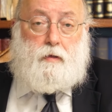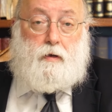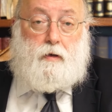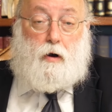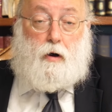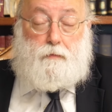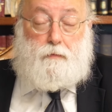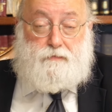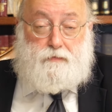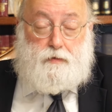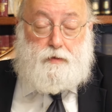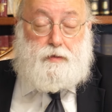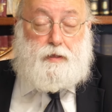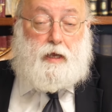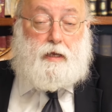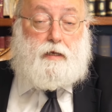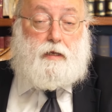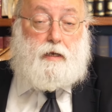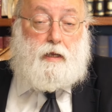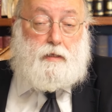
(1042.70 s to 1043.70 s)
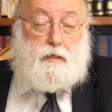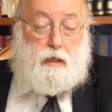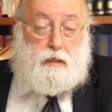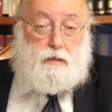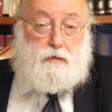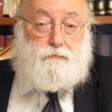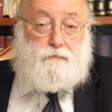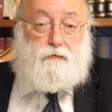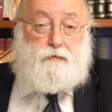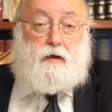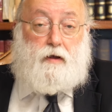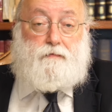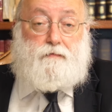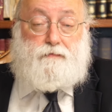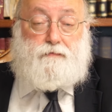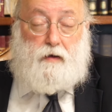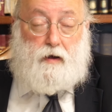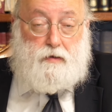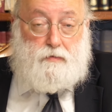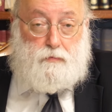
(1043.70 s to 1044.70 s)
Hopefully, they can identify and
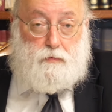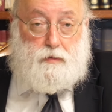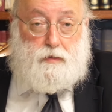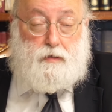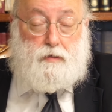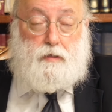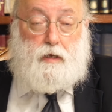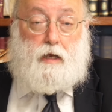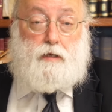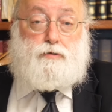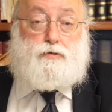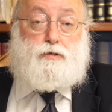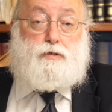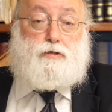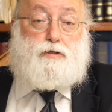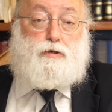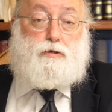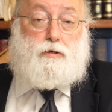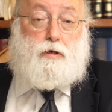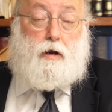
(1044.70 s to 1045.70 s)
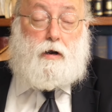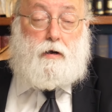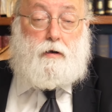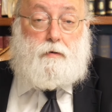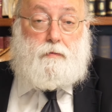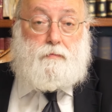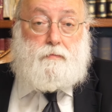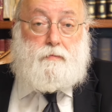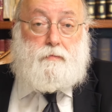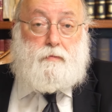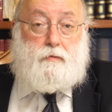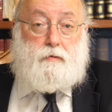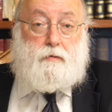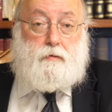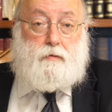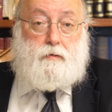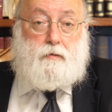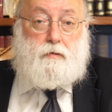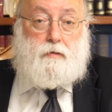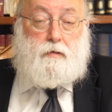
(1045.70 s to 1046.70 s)
find where these hostages are
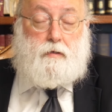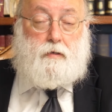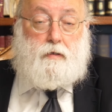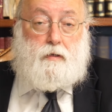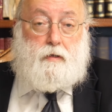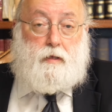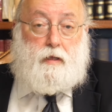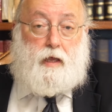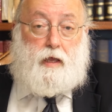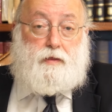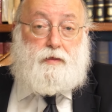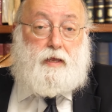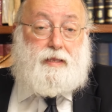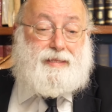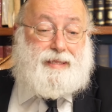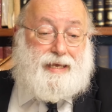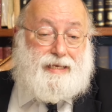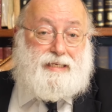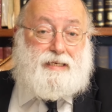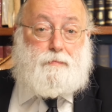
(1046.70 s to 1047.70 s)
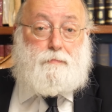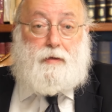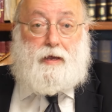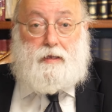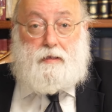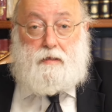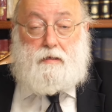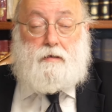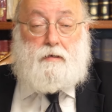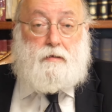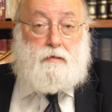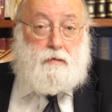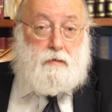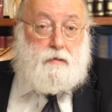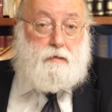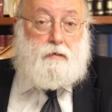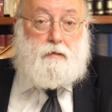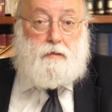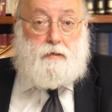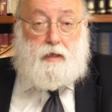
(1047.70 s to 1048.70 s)
and then decimate
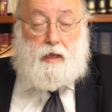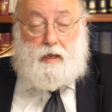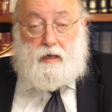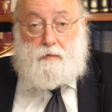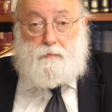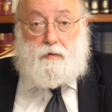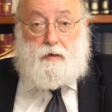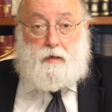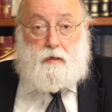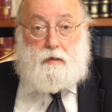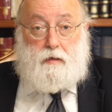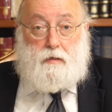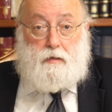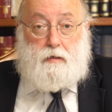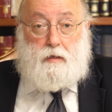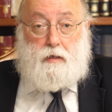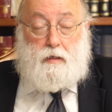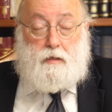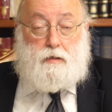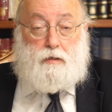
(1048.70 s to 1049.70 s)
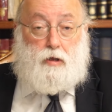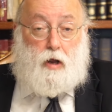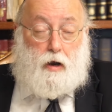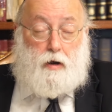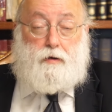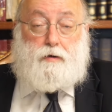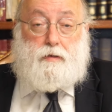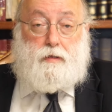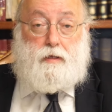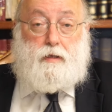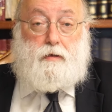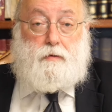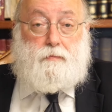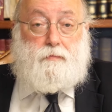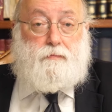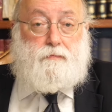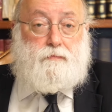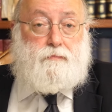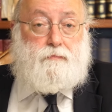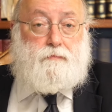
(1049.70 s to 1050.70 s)
the enemy entirely,
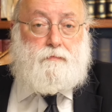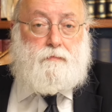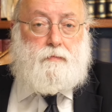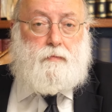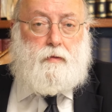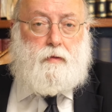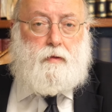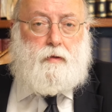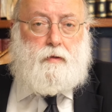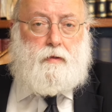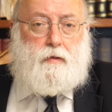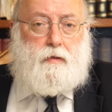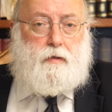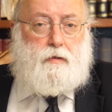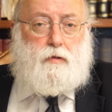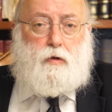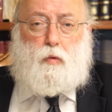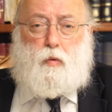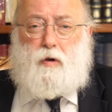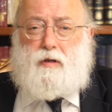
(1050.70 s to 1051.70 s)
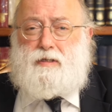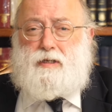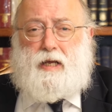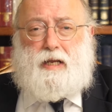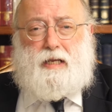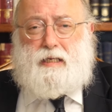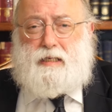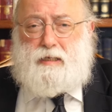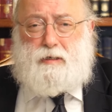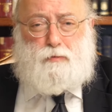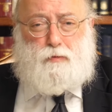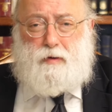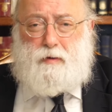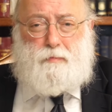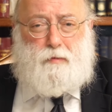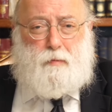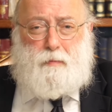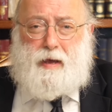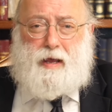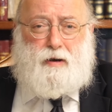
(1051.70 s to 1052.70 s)
the world's going to
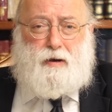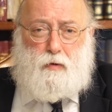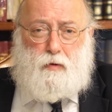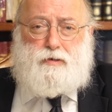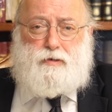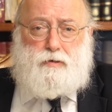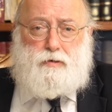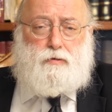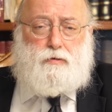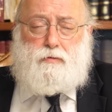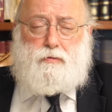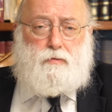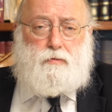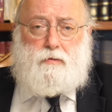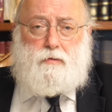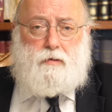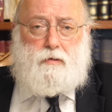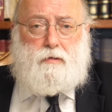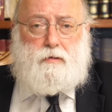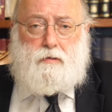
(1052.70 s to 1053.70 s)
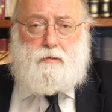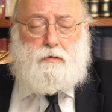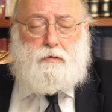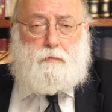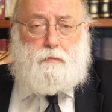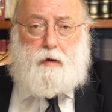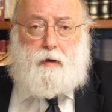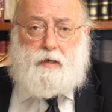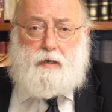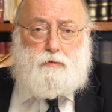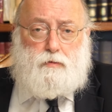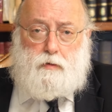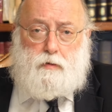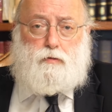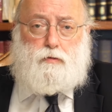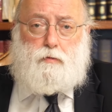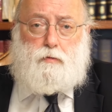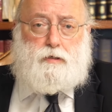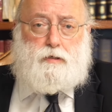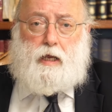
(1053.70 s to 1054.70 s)
scream no matter what you do. So you might as well
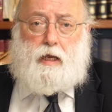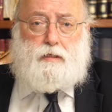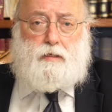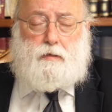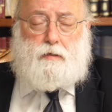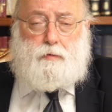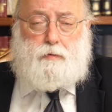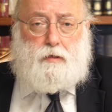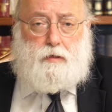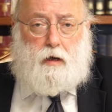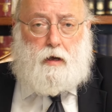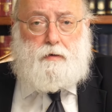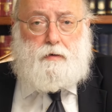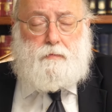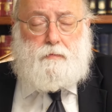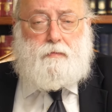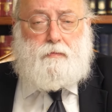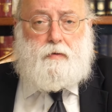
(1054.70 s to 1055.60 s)
do what has to be done.